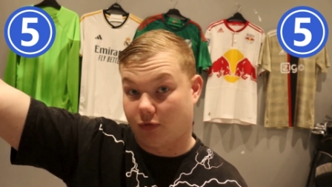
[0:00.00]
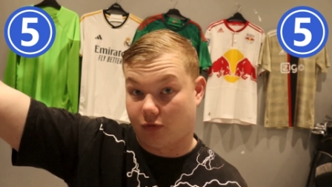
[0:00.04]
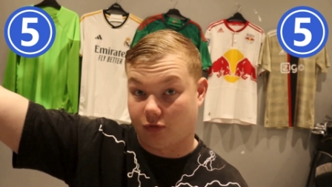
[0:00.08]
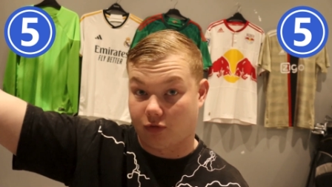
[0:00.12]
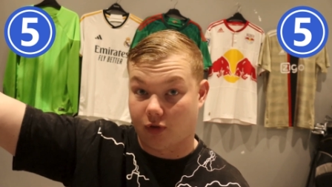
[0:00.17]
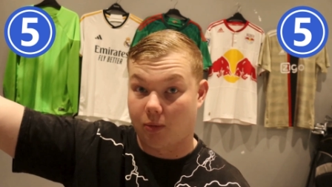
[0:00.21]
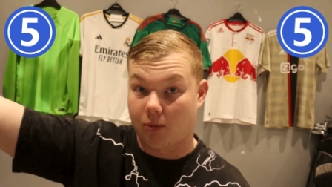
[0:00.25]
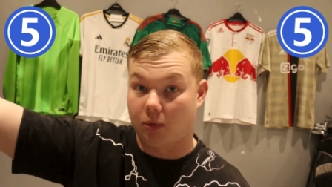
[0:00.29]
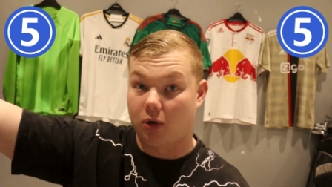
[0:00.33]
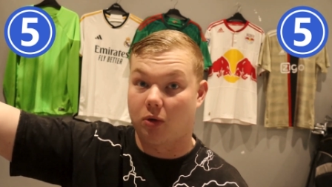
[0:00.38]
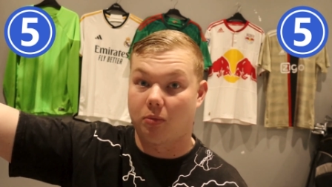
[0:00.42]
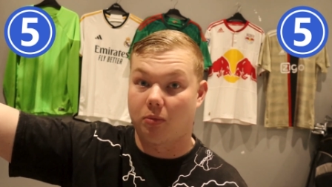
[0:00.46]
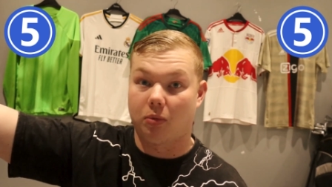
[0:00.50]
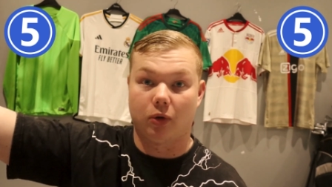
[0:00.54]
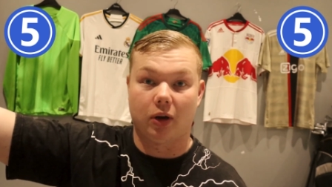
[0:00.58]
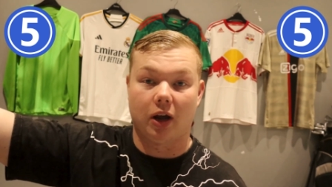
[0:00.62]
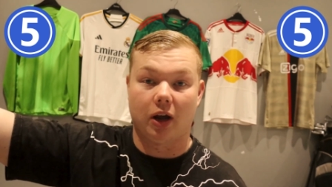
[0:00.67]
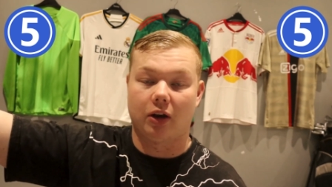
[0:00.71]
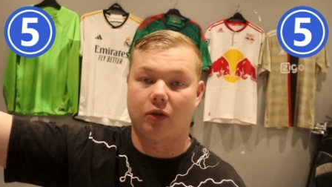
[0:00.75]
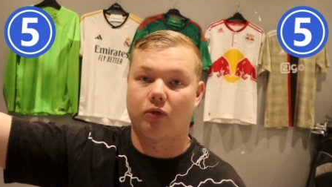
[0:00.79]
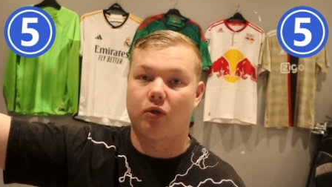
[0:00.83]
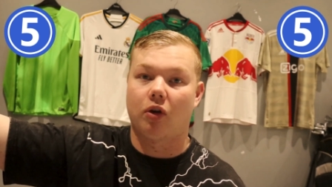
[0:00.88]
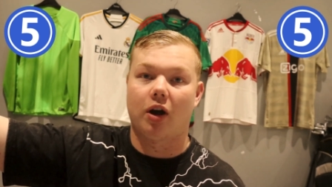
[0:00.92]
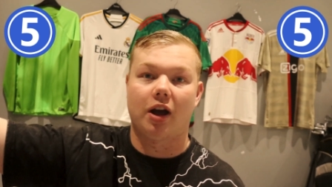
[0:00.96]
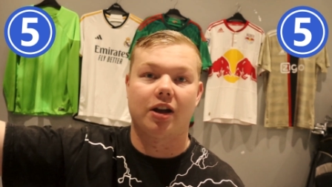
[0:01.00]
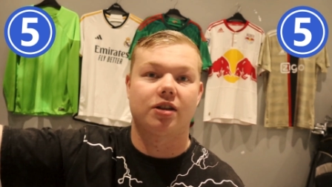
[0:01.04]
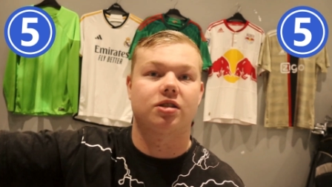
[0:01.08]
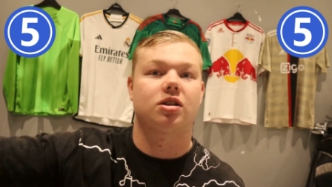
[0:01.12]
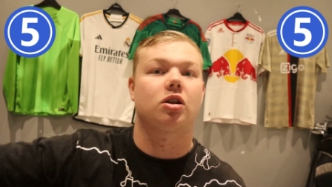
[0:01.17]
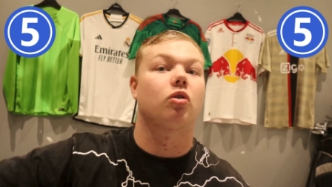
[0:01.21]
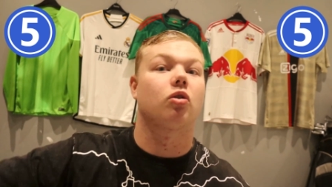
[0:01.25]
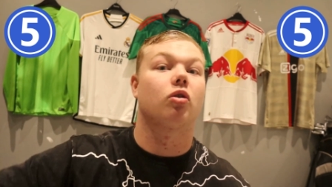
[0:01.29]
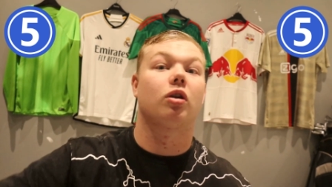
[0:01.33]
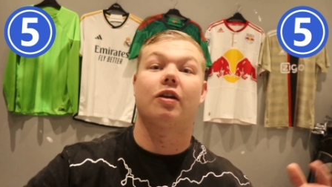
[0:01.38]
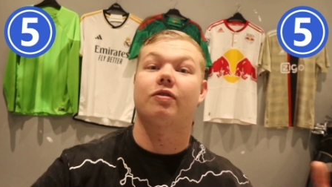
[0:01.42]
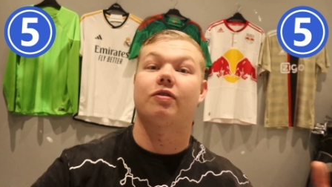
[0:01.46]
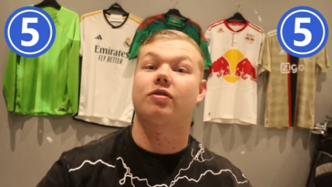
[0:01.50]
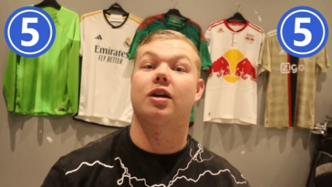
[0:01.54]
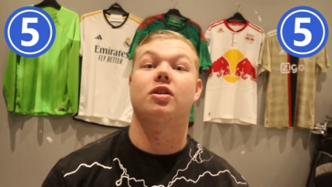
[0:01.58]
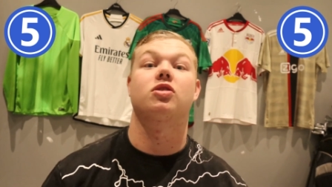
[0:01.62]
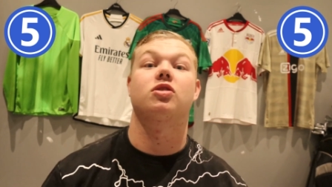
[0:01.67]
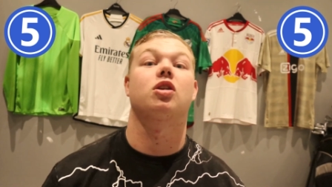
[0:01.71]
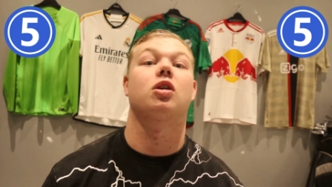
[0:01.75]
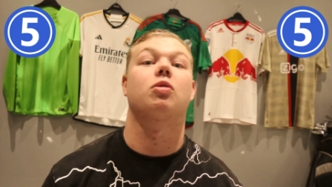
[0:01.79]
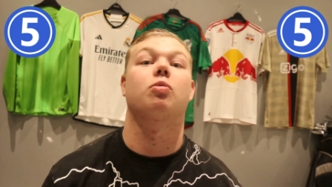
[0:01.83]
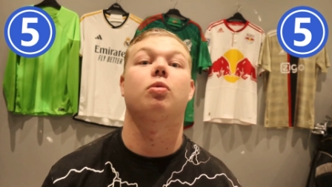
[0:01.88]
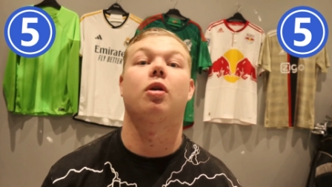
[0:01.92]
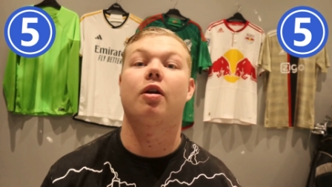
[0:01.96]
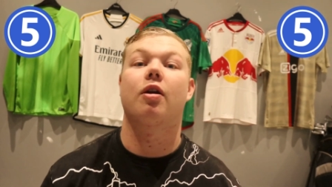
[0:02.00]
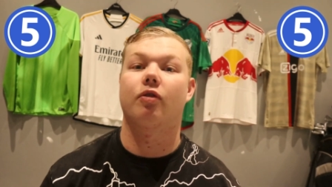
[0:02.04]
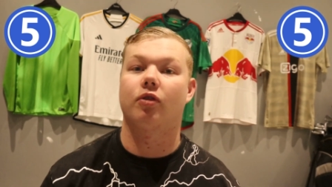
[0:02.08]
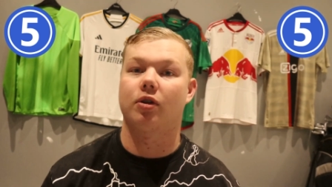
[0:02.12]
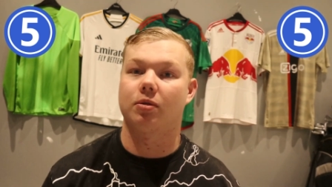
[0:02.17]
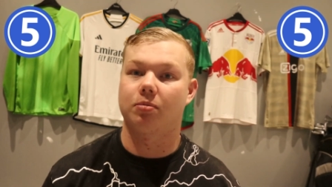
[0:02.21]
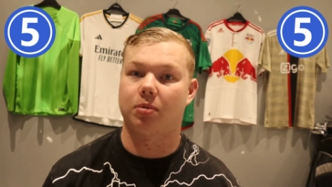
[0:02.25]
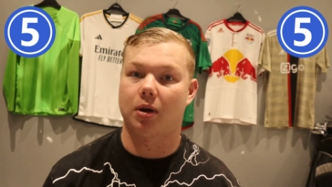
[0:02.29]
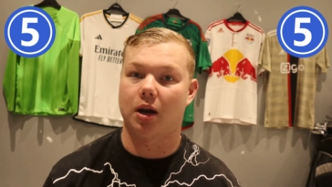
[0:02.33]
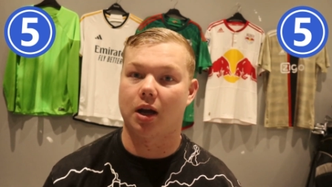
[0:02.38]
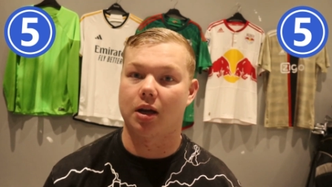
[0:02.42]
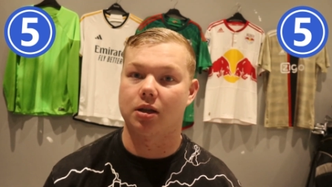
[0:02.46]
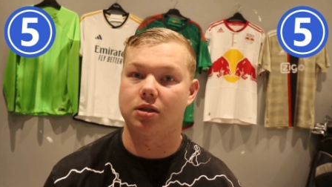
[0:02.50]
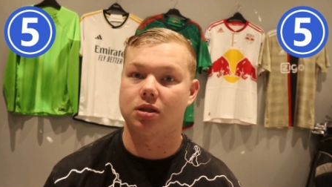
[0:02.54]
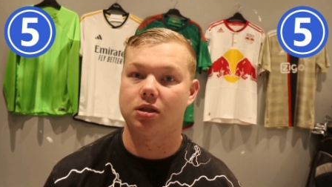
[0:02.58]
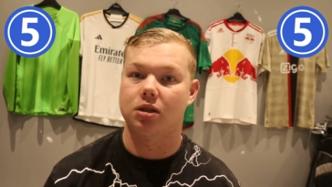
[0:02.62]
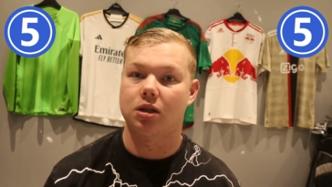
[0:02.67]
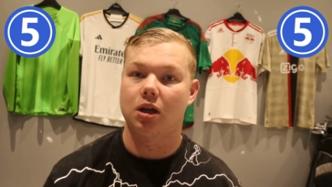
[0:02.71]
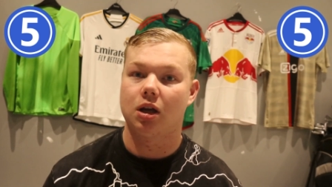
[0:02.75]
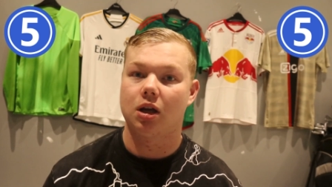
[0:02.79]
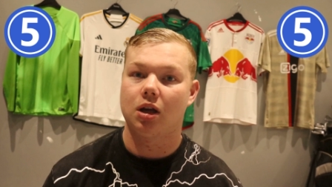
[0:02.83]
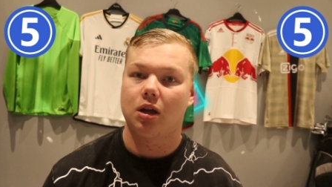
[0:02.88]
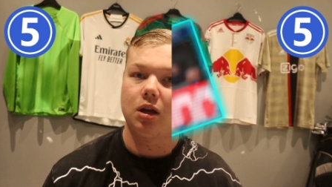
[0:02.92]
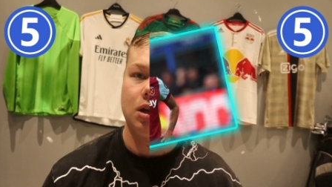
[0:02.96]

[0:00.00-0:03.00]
from a long ball down the right hand side or left hand side, wherever he plays. His